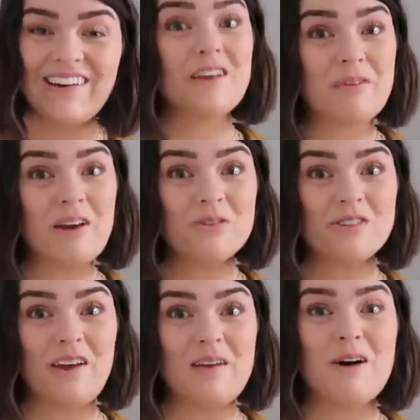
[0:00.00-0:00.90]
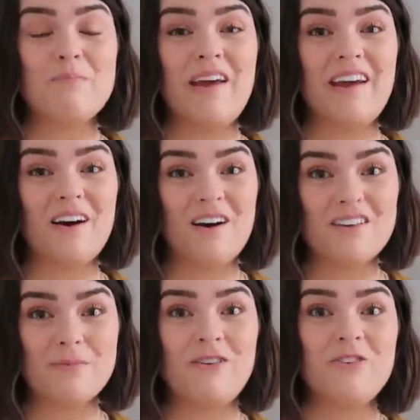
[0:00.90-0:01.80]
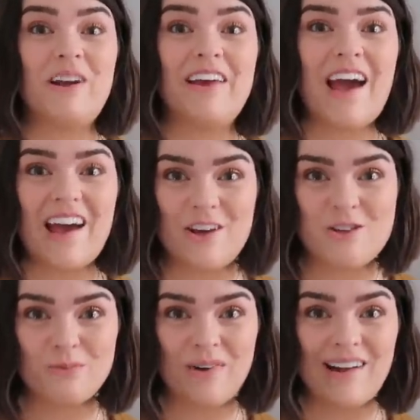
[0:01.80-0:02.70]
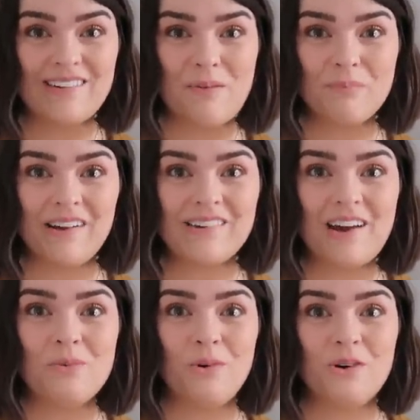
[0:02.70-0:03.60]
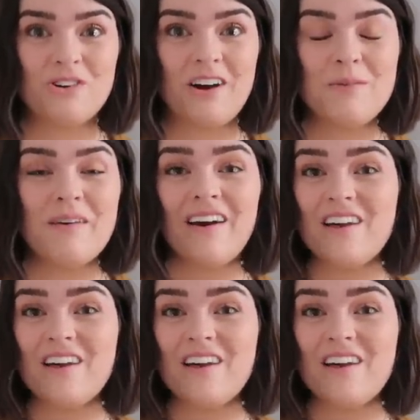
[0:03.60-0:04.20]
Somebody also emailed me and asked me for an occasion wear 10 by 10 wardrobe.